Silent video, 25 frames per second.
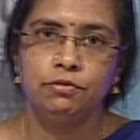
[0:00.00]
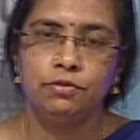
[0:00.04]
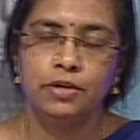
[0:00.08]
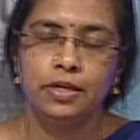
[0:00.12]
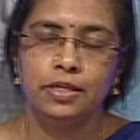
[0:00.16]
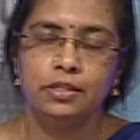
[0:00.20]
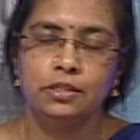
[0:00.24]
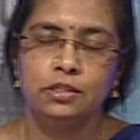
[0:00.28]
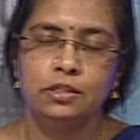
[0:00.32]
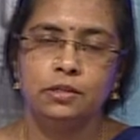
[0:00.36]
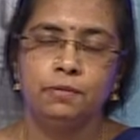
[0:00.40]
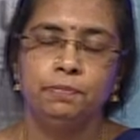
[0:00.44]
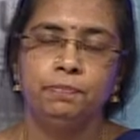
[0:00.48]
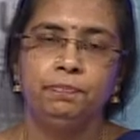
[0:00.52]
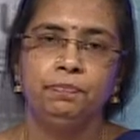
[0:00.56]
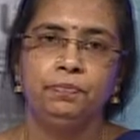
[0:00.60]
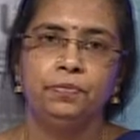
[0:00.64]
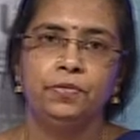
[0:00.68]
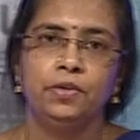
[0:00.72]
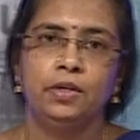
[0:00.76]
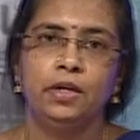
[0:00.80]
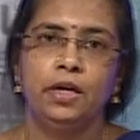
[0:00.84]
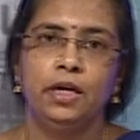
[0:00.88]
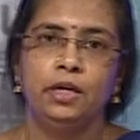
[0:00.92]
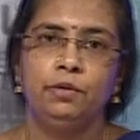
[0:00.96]
waste,
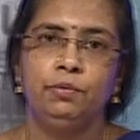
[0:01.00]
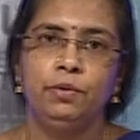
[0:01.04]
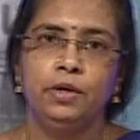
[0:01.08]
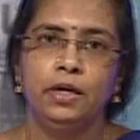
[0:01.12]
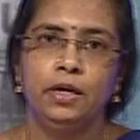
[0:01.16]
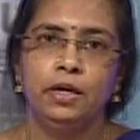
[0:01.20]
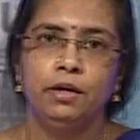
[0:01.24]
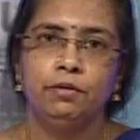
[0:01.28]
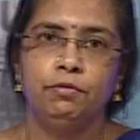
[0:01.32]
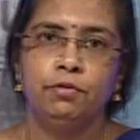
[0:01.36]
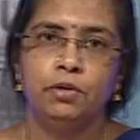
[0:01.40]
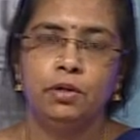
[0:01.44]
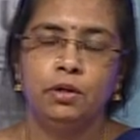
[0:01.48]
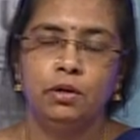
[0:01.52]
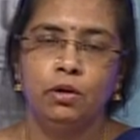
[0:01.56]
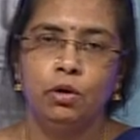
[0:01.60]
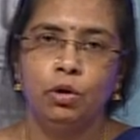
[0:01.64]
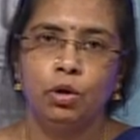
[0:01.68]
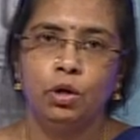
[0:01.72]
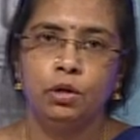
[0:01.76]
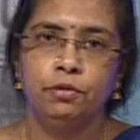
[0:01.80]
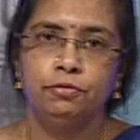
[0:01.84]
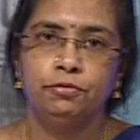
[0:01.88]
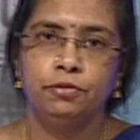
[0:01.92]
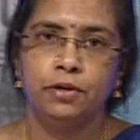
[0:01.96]
and we have a
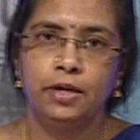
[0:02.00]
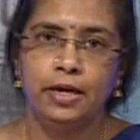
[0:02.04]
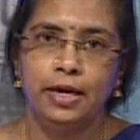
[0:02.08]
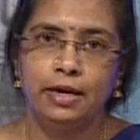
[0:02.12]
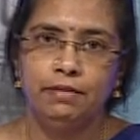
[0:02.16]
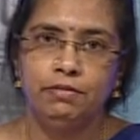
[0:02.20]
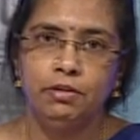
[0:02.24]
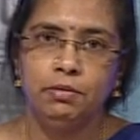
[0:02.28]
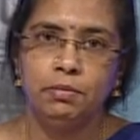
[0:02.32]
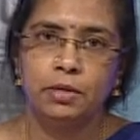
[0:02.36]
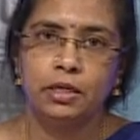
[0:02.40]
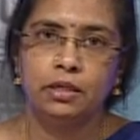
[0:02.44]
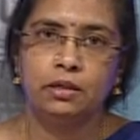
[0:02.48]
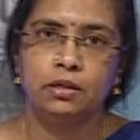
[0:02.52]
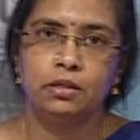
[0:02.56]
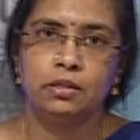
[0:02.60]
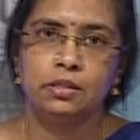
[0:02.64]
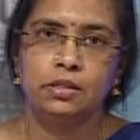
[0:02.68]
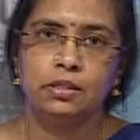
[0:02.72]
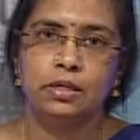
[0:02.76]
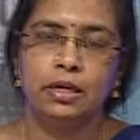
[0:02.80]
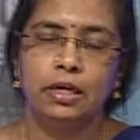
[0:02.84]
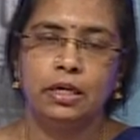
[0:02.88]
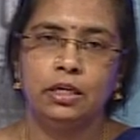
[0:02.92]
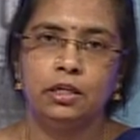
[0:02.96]
lot of heavy metals
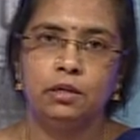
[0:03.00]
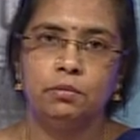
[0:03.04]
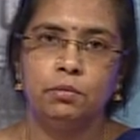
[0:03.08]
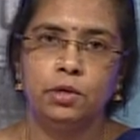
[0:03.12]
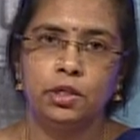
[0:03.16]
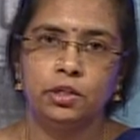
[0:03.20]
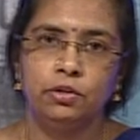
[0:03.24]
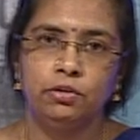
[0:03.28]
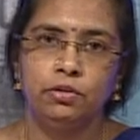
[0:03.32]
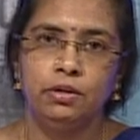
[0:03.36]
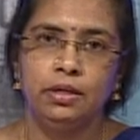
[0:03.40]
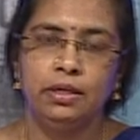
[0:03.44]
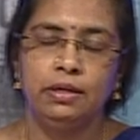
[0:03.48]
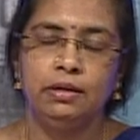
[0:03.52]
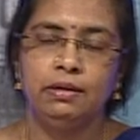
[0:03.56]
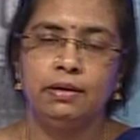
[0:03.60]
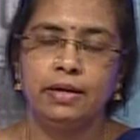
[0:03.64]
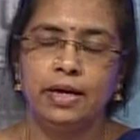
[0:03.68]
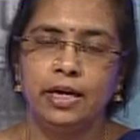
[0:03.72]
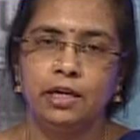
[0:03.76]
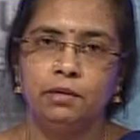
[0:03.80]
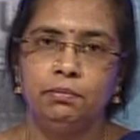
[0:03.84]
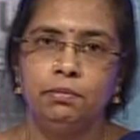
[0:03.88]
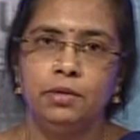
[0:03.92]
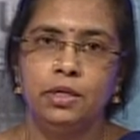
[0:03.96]
like mercury,
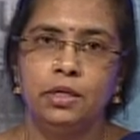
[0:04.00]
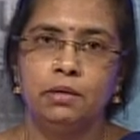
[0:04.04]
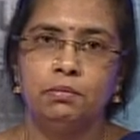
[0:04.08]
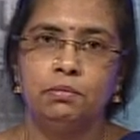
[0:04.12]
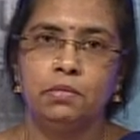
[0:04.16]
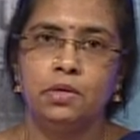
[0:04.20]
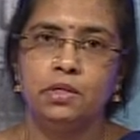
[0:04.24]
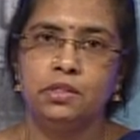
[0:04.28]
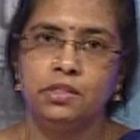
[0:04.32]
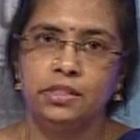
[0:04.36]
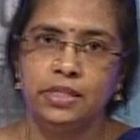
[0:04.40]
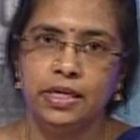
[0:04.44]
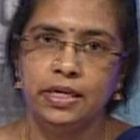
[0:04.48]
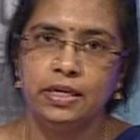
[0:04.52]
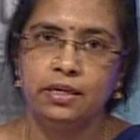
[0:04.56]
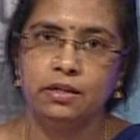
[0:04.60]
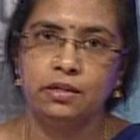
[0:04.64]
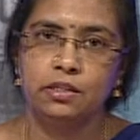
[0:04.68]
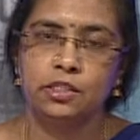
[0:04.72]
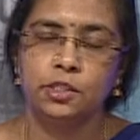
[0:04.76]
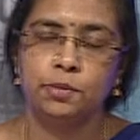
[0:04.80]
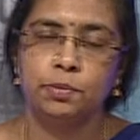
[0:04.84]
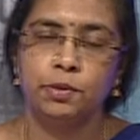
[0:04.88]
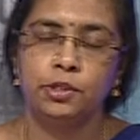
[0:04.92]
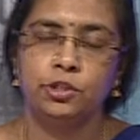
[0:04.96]
cadmium, zinc,
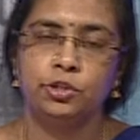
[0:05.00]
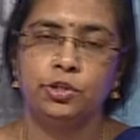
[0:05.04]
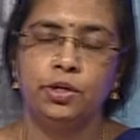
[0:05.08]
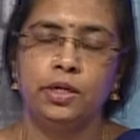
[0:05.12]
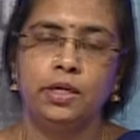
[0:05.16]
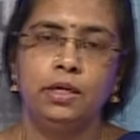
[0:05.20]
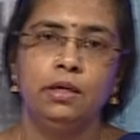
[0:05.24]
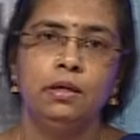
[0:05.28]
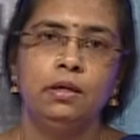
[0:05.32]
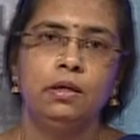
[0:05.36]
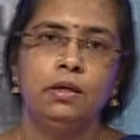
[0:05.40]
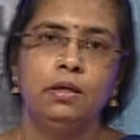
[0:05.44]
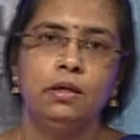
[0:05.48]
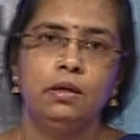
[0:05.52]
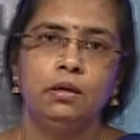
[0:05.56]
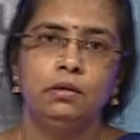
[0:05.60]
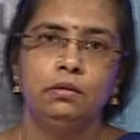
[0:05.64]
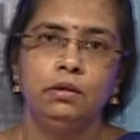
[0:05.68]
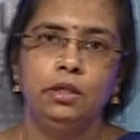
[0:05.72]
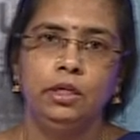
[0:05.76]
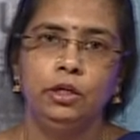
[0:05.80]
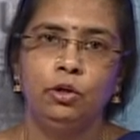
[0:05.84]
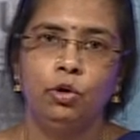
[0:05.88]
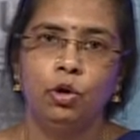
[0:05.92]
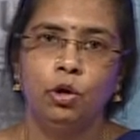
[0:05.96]
especially
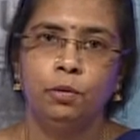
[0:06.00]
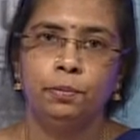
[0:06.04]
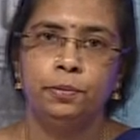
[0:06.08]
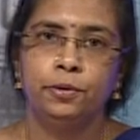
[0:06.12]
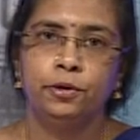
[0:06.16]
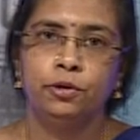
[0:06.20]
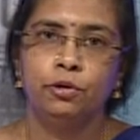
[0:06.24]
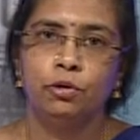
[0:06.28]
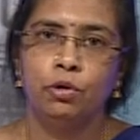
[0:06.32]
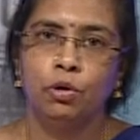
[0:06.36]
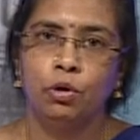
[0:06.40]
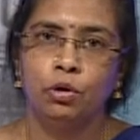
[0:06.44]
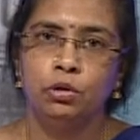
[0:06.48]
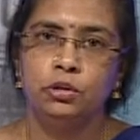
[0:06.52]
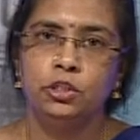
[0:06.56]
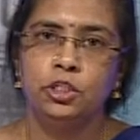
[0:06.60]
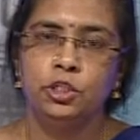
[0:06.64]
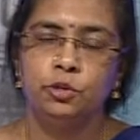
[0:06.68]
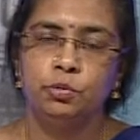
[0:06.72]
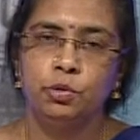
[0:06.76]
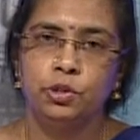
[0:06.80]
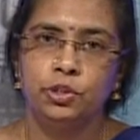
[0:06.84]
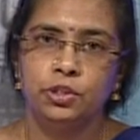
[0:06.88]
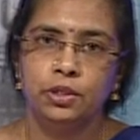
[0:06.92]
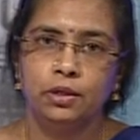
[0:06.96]
the copper, all this
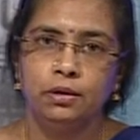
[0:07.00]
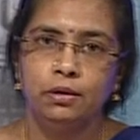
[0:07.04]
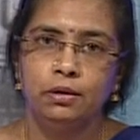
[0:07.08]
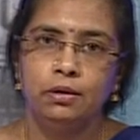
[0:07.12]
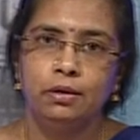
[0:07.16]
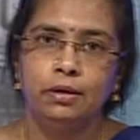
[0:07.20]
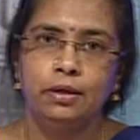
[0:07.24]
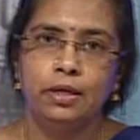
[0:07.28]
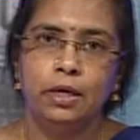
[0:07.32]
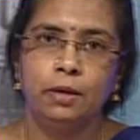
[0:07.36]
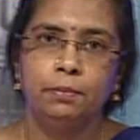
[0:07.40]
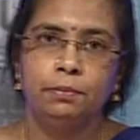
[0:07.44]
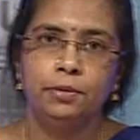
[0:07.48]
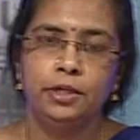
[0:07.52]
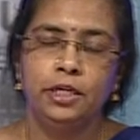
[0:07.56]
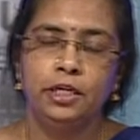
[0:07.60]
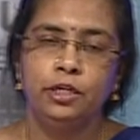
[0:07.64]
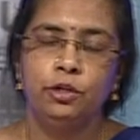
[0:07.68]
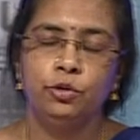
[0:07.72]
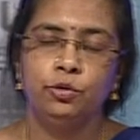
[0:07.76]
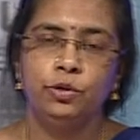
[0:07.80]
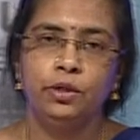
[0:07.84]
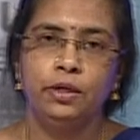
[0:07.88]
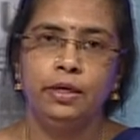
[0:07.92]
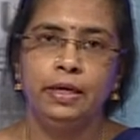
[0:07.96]
which are dumped
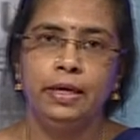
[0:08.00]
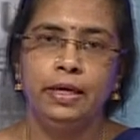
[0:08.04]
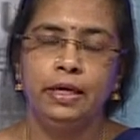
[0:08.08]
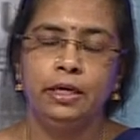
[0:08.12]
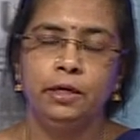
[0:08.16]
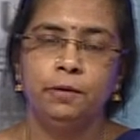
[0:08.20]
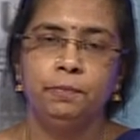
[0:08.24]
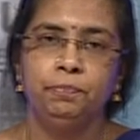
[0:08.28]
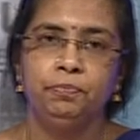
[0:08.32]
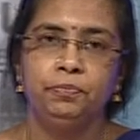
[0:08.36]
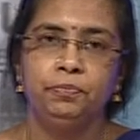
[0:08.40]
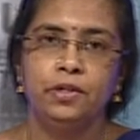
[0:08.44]
into the lake.